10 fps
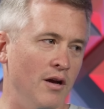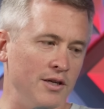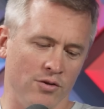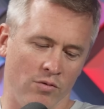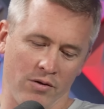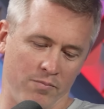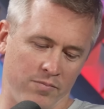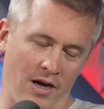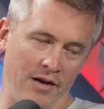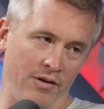I still wear
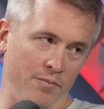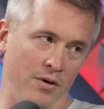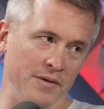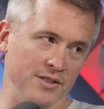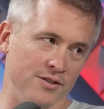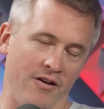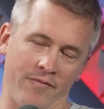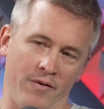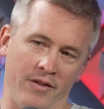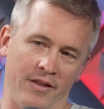kind of like bummy
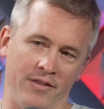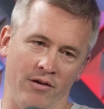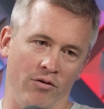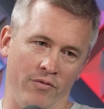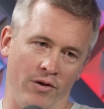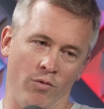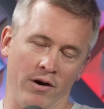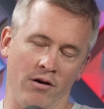stuff, but it, they'll they'll wear